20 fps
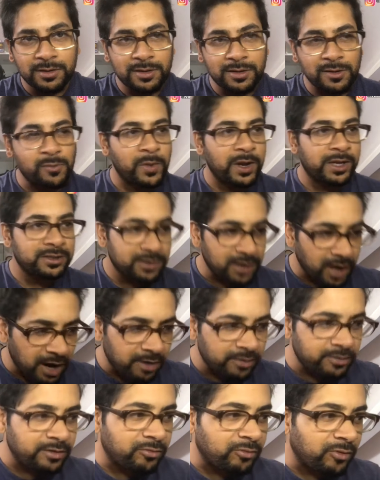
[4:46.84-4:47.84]
till my
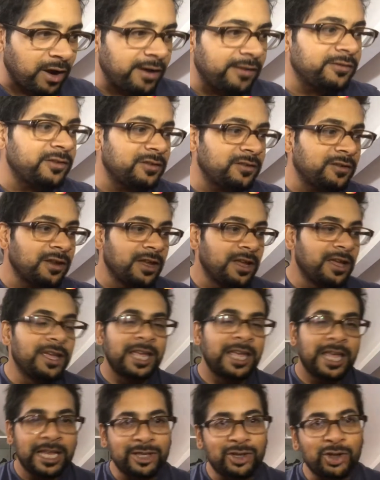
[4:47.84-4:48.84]
child arrives
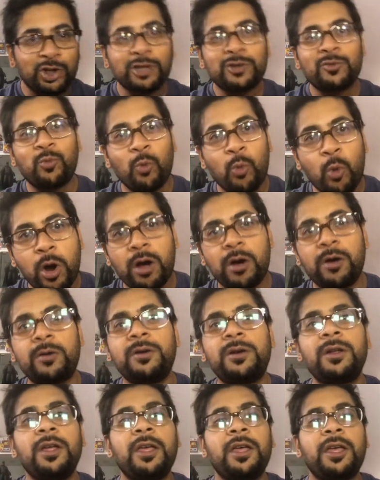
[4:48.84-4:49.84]
into this
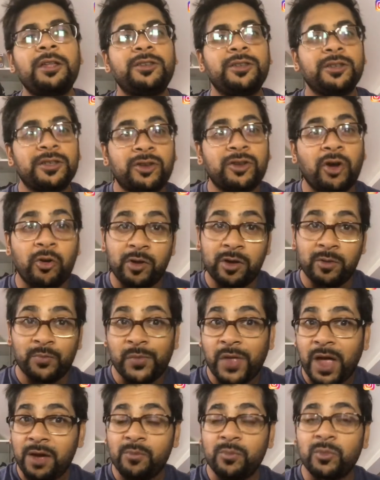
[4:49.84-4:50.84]
world to show
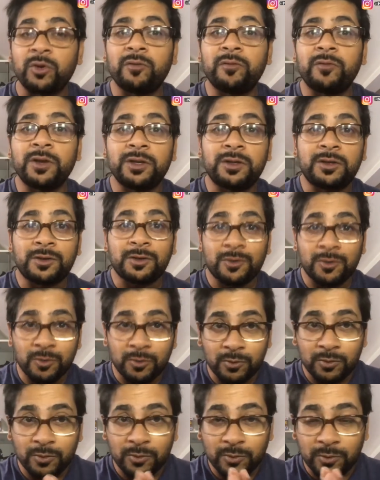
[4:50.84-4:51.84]
him that movie,
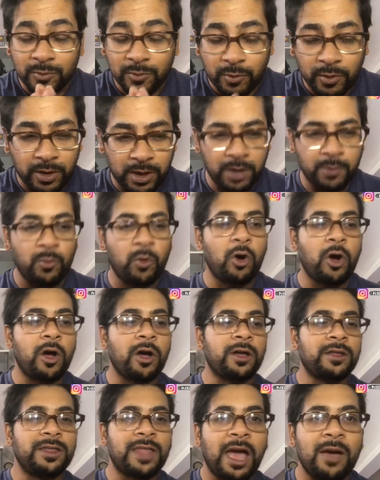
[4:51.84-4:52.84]
to him or
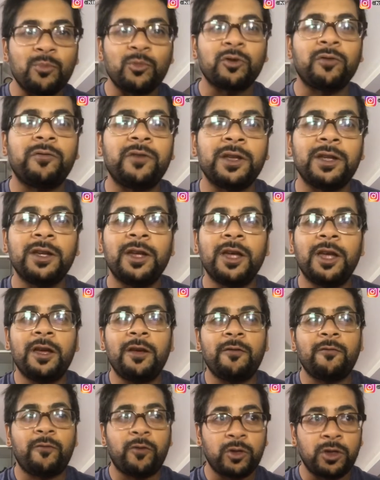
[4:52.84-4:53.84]
her that movie,
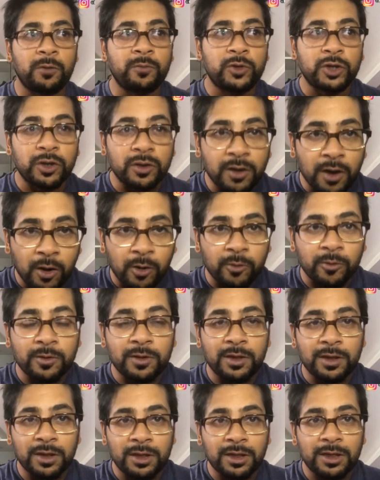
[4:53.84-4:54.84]
for them to
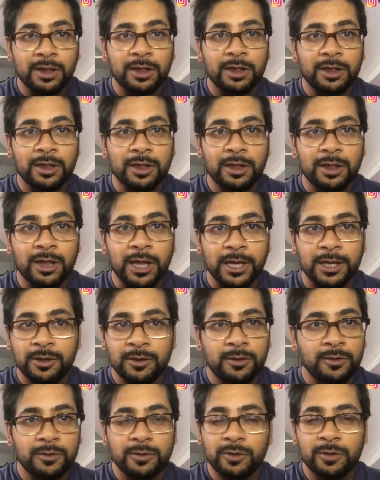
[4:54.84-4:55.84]
know that
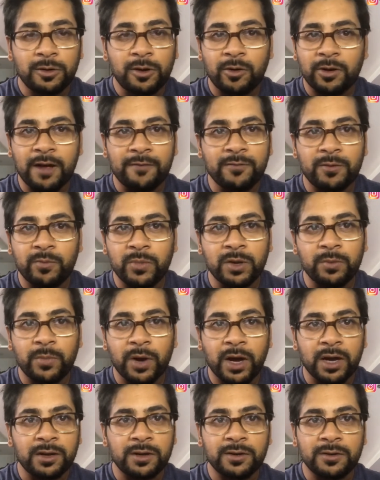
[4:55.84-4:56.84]
you, you don't have to be
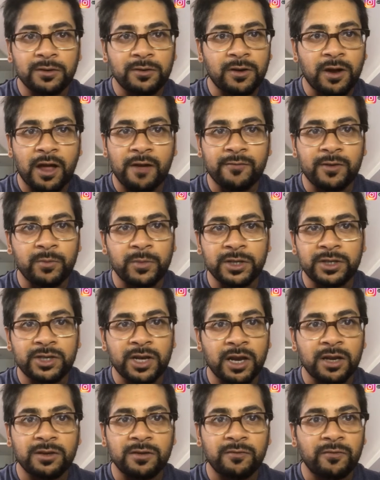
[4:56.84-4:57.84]
binded, you don't have to be
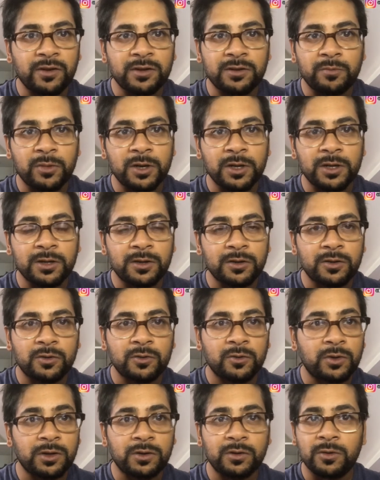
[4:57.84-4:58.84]
chained invisibly.
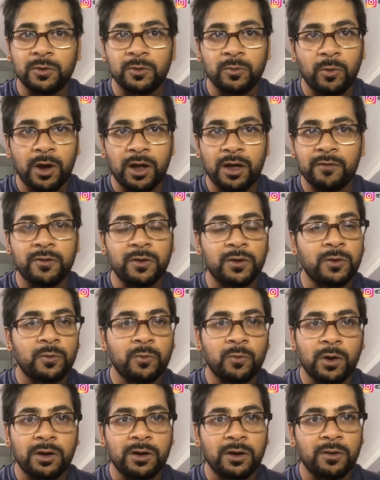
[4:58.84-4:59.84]
You can do whatever
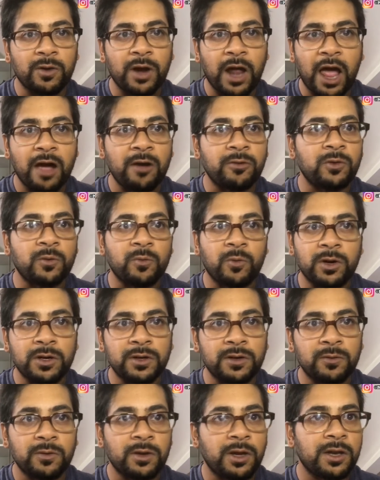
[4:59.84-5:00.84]
you want and how you want
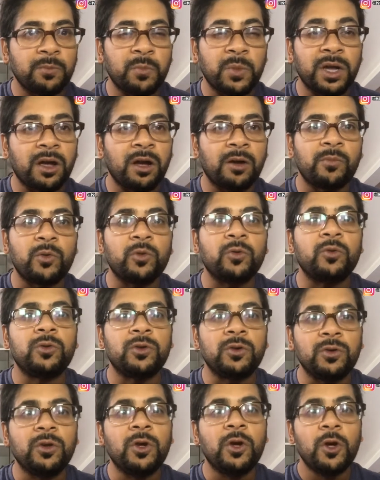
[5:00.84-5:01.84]
to do it, and become who
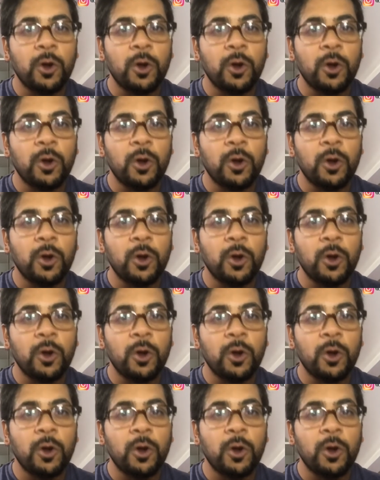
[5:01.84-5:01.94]
do you,